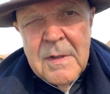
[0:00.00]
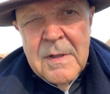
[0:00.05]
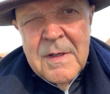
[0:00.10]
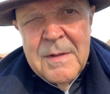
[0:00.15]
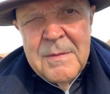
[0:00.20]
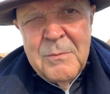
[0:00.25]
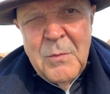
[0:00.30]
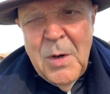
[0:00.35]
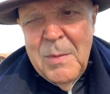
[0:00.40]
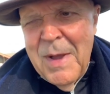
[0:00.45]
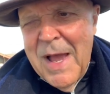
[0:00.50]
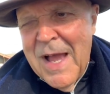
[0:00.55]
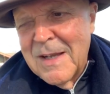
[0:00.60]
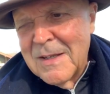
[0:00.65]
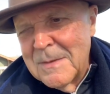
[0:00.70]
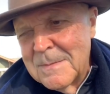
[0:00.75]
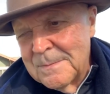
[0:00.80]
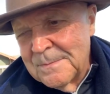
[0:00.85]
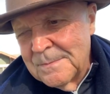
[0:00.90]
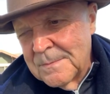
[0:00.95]
We're back.
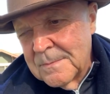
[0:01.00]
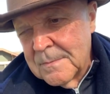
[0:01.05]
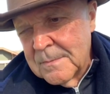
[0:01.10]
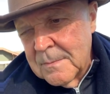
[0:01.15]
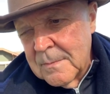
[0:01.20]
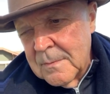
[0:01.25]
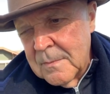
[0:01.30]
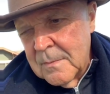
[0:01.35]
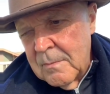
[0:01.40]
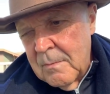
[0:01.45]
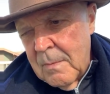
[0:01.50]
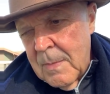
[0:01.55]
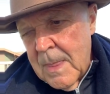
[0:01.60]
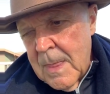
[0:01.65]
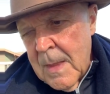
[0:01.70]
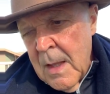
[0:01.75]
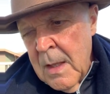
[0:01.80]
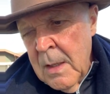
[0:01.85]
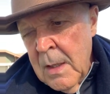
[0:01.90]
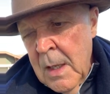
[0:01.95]

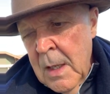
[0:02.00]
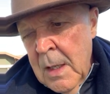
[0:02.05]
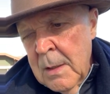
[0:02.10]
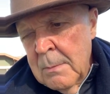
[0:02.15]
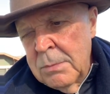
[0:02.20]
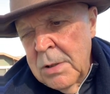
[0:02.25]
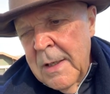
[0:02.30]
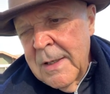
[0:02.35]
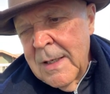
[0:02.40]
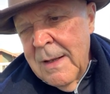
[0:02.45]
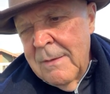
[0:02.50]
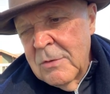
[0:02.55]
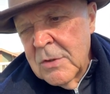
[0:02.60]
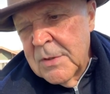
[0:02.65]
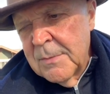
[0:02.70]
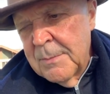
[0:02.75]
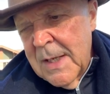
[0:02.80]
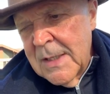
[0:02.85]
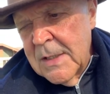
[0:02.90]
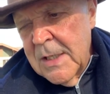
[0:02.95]
Blood levels of
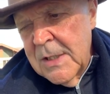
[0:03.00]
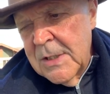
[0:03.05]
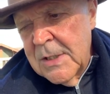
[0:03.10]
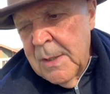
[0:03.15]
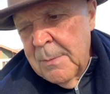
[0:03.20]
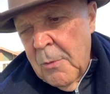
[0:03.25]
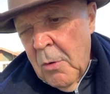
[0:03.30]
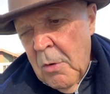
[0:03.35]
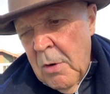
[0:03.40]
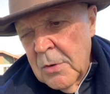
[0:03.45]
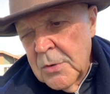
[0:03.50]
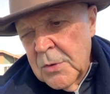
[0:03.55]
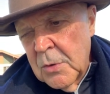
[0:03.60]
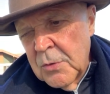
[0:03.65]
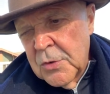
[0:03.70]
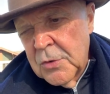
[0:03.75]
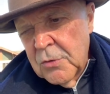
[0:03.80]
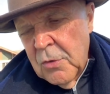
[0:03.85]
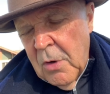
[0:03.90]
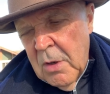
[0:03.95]
magnesium are also
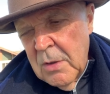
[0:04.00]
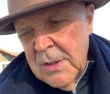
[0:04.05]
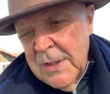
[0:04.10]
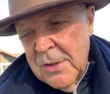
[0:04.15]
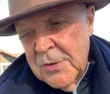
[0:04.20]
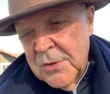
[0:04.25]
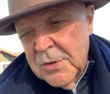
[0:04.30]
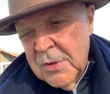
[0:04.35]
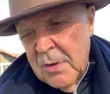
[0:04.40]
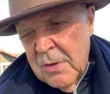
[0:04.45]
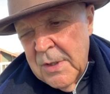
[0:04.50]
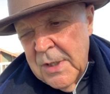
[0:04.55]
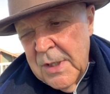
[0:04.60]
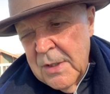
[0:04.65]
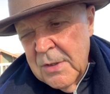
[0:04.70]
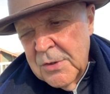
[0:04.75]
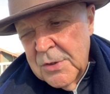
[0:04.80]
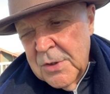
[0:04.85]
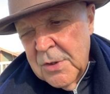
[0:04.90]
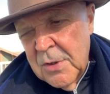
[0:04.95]
strongly
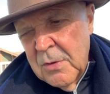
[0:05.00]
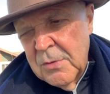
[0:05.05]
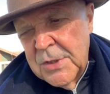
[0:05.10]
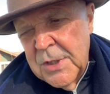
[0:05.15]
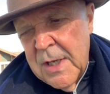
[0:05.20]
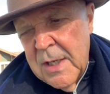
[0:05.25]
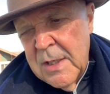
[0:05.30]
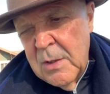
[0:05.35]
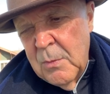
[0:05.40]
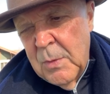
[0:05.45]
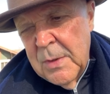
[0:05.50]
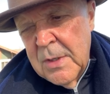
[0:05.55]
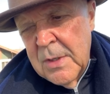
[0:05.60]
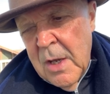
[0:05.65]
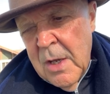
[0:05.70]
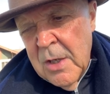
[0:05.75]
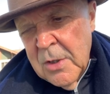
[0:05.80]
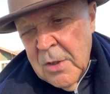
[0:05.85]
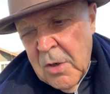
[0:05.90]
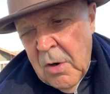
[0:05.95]
associated with
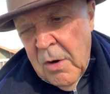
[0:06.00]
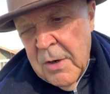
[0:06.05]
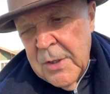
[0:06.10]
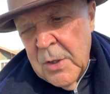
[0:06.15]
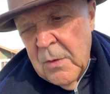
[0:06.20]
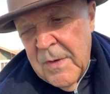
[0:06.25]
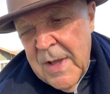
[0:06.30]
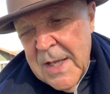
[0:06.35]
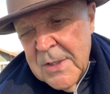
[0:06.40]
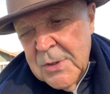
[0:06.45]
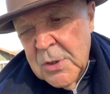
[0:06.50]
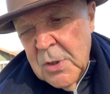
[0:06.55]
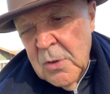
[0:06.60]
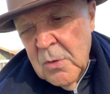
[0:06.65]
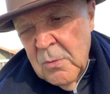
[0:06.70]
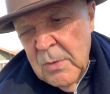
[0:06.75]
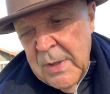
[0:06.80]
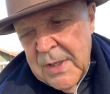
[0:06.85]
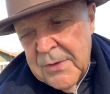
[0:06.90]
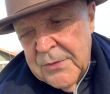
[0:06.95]
cardiovascular
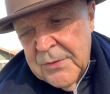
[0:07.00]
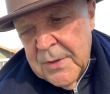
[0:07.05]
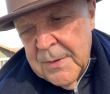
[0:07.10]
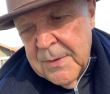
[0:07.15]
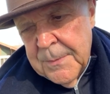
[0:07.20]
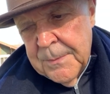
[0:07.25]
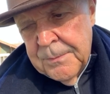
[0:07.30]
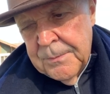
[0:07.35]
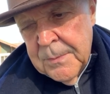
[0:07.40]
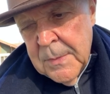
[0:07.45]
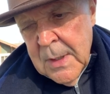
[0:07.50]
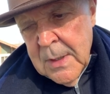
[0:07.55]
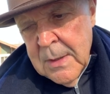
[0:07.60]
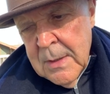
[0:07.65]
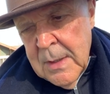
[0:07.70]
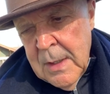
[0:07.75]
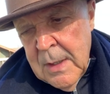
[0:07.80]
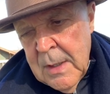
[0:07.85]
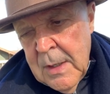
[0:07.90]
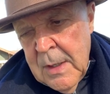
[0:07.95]
risk.
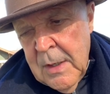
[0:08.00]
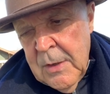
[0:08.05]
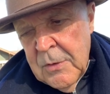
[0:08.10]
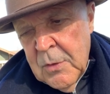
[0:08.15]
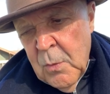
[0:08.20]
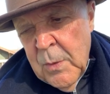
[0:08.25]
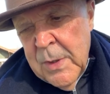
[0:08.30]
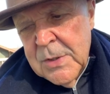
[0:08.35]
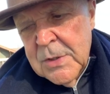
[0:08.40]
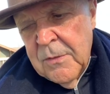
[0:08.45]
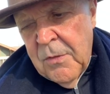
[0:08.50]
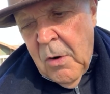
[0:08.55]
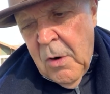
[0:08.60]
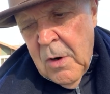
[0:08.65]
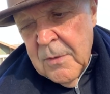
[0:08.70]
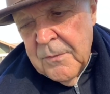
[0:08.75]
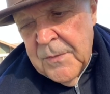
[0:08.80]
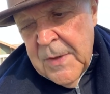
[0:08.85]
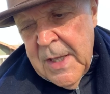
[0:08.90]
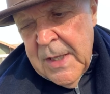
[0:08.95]
The risk of
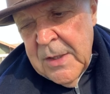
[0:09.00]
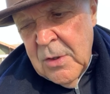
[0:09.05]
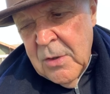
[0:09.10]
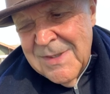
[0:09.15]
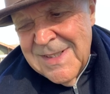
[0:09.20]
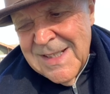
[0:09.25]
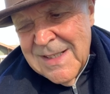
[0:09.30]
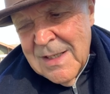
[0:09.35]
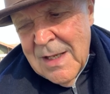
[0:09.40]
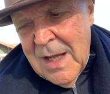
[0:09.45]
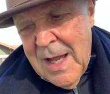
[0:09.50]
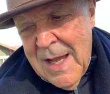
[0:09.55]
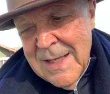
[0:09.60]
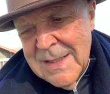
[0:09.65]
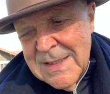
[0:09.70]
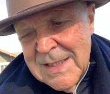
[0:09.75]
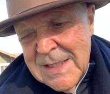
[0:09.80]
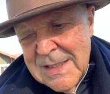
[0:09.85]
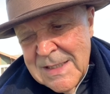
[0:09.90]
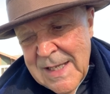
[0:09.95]
heart failure
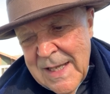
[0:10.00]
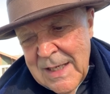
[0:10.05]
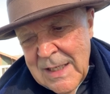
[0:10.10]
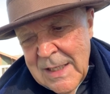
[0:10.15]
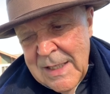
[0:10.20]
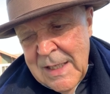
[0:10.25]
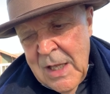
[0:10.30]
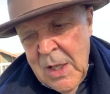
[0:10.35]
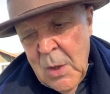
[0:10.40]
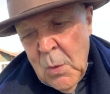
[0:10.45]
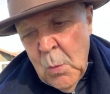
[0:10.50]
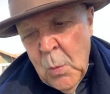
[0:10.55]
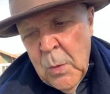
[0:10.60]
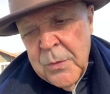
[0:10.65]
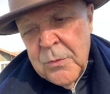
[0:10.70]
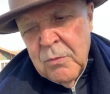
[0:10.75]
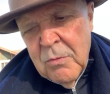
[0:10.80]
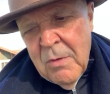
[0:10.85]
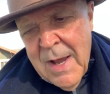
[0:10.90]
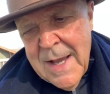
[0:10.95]
declines steadily
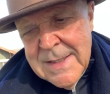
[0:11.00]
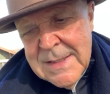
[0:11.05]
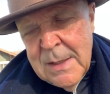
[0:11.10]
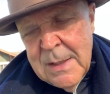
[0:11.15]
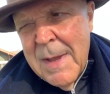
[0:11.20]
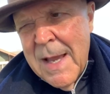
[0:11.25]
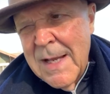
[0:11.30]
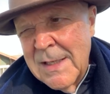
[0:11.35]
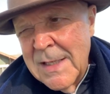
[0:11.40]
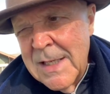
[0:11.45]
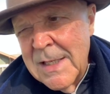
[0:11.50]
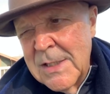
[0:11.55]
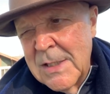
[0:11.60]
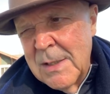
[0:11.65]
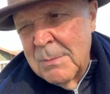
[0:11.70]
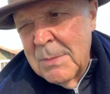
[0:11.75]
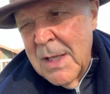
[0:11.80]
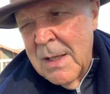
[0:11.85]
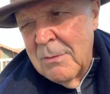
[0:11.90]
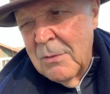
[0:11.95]
with rising
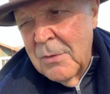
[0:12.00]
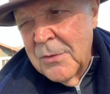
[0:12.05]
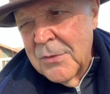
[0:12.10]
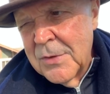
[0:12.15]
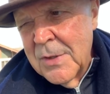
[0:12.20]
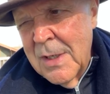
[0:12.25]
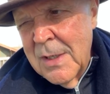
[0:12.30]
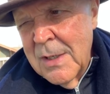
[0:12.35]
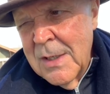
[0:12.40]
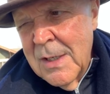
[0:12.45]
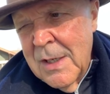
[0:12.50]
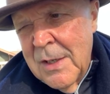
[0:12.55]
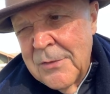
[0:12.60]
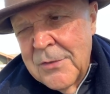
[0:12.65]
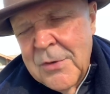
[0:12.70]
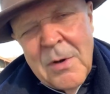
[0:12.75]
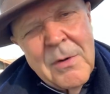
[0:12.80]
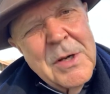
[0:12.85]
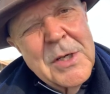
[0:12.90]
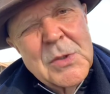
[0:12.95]
magnesium levels.
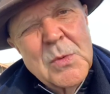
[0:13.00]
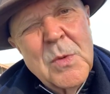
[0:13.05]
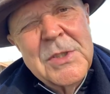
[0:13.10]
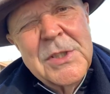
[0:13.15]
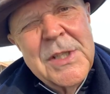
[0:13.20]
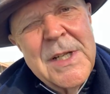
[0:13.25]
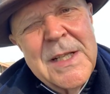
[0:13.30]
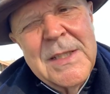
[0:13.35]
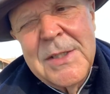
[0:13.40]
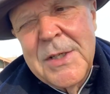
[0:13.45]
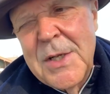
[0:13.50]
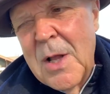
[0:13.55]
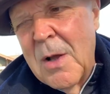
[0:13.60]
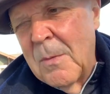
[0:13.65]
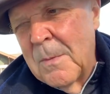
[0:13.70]
So here's what you need to know.